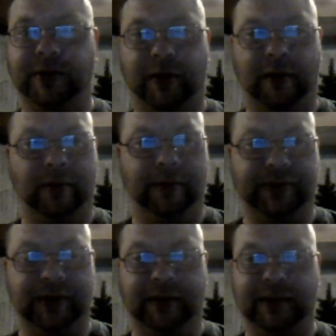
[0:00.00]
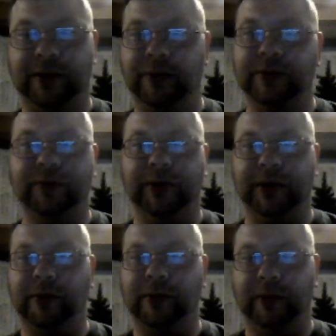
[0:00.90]
on our wholesale list. So it was
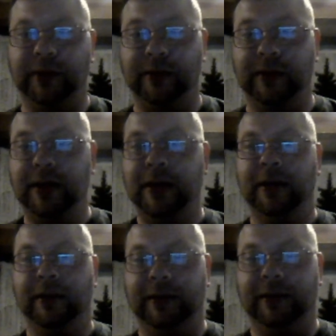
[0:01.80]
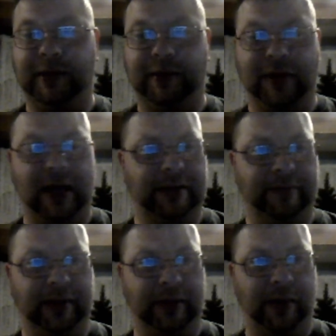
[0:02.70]
really cool to see you guys
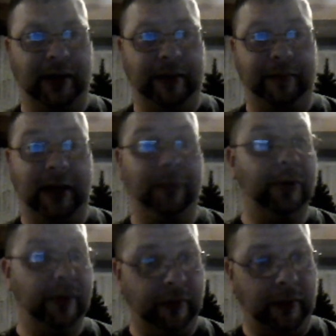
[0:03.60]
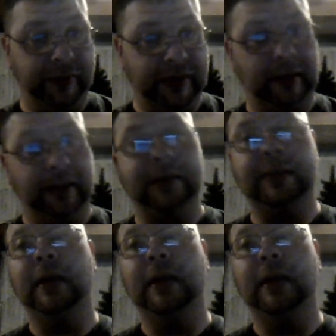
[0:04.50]
really wanted them. And we do have a wholesale list.